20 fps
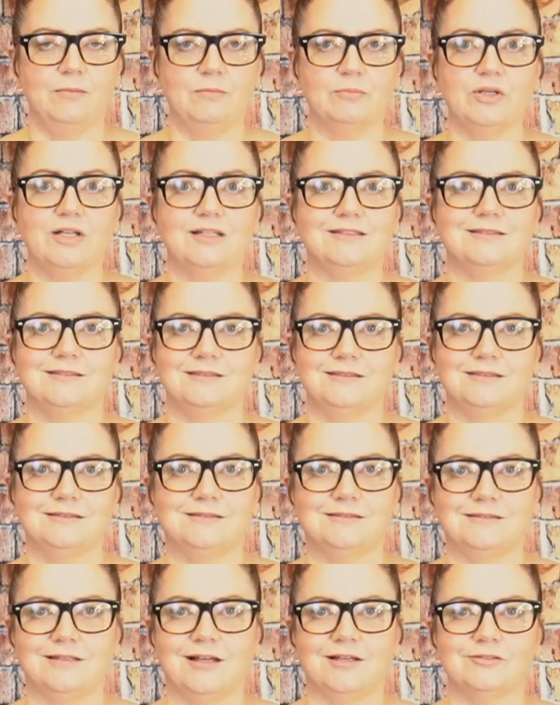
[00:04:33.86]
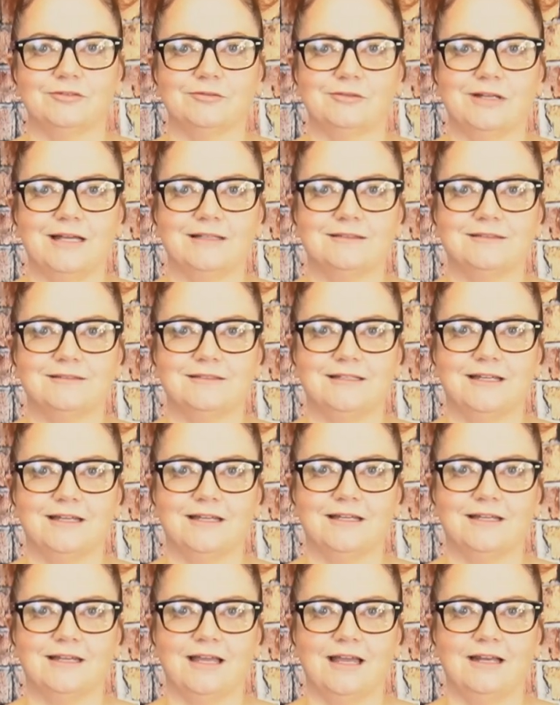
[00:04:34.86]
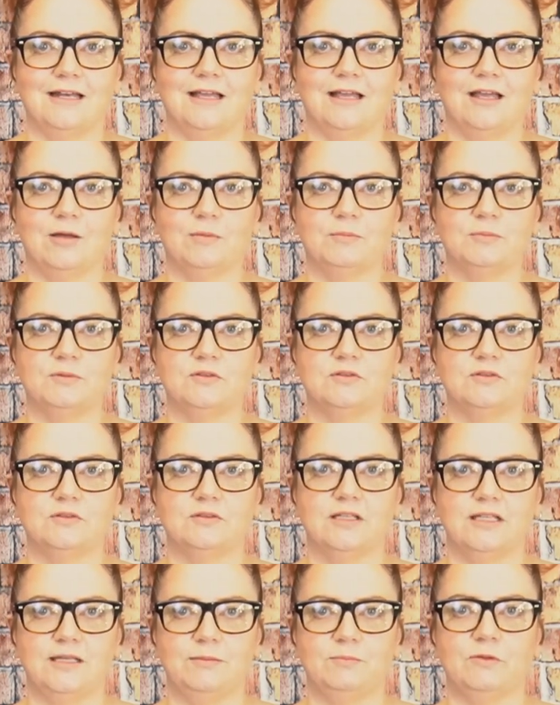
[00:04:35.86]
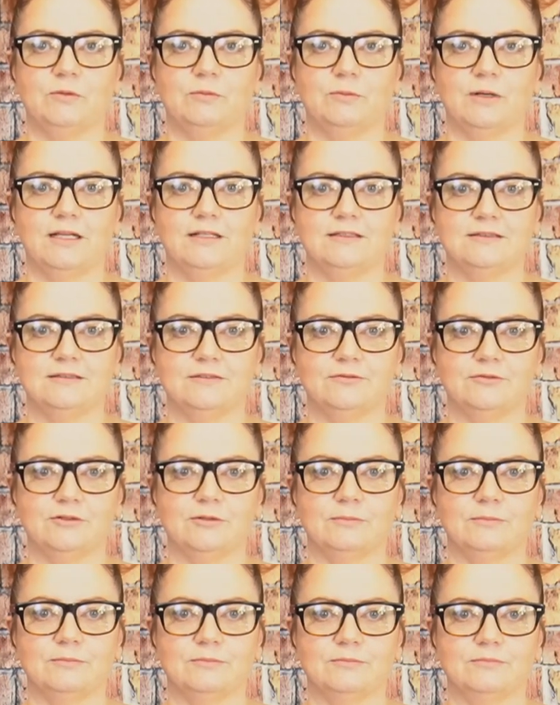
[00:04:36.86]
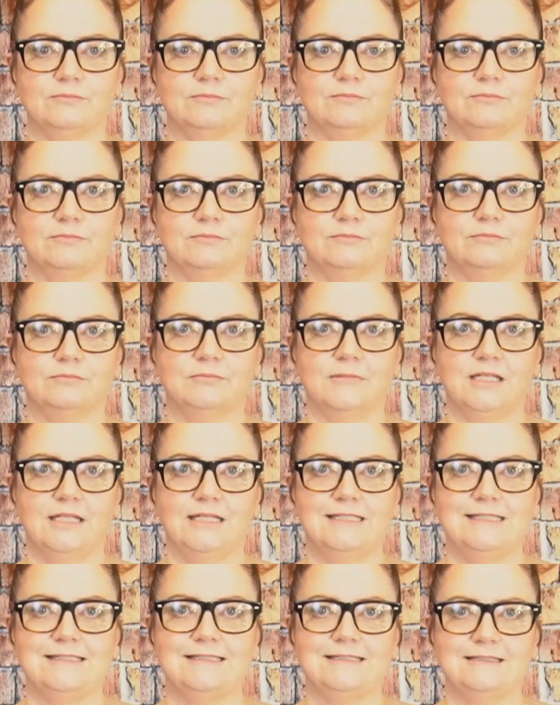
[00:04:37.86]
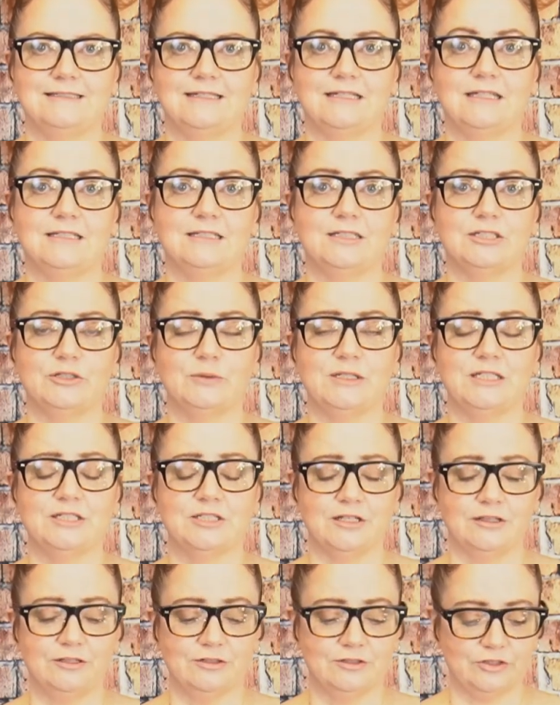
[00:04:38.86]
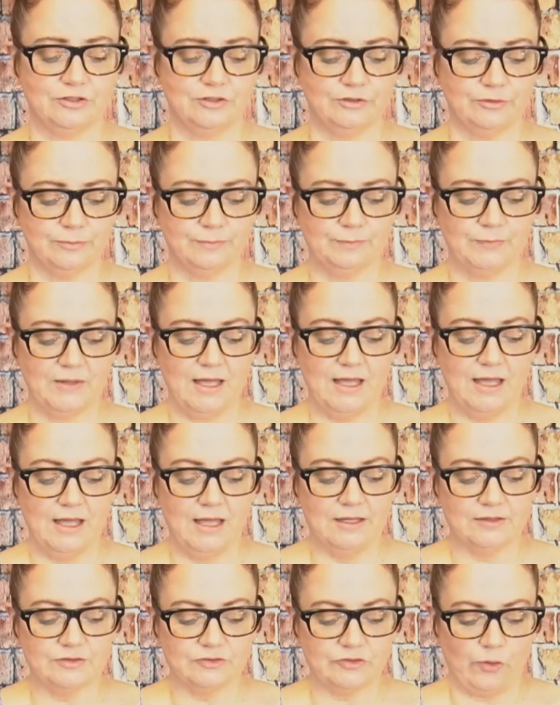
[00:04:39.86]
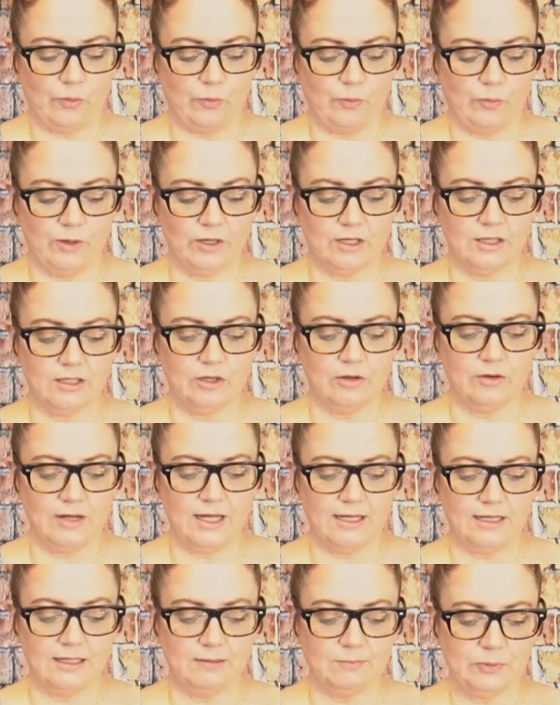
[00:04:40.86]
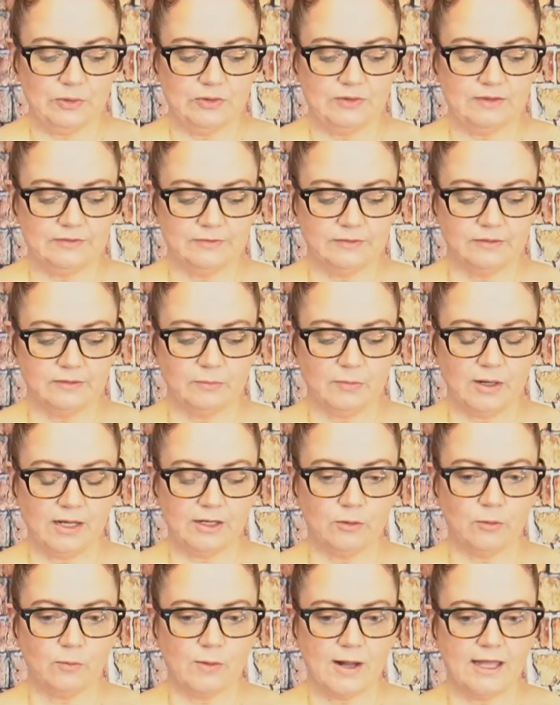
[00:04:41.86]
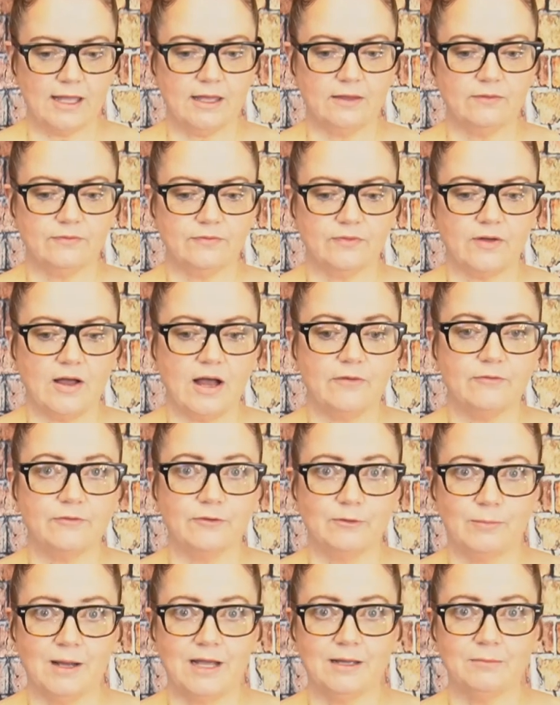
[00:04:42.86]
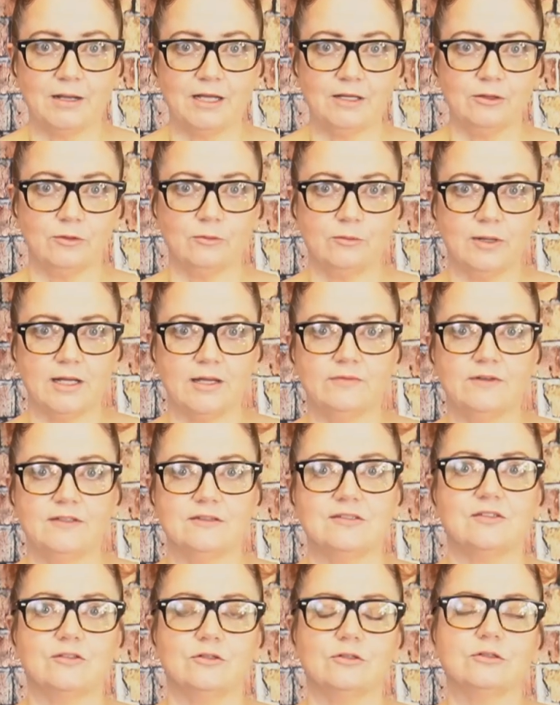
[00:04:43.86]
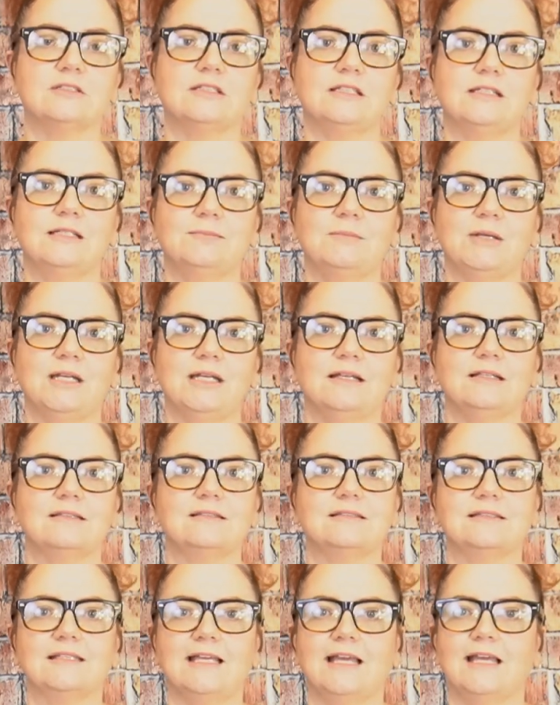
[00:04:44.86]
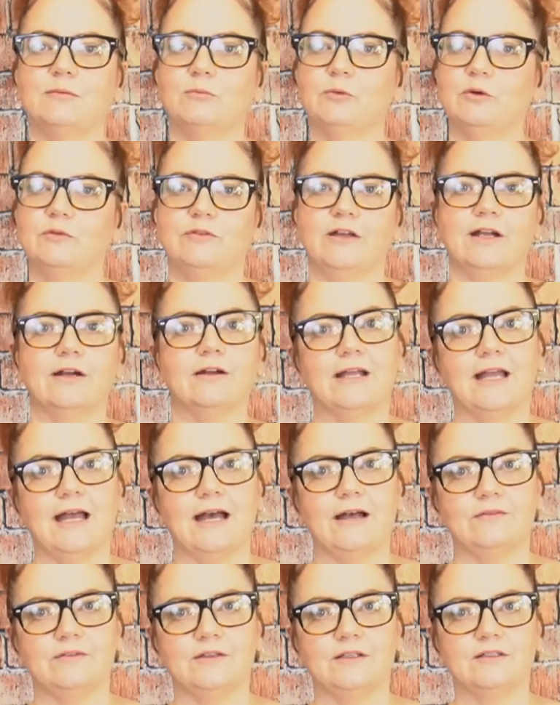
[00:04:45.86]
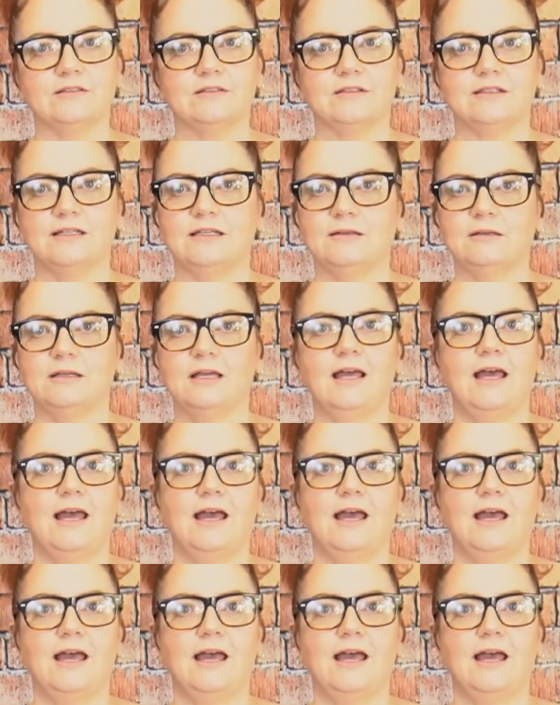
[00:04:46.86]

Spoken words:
Plus, it's also non-stick. It kind of helps keep the rice from sticking to each other too. So we're going to go ahead and put this in the microwave. For my microwave, it's 13 minutes. It will vary, obviously.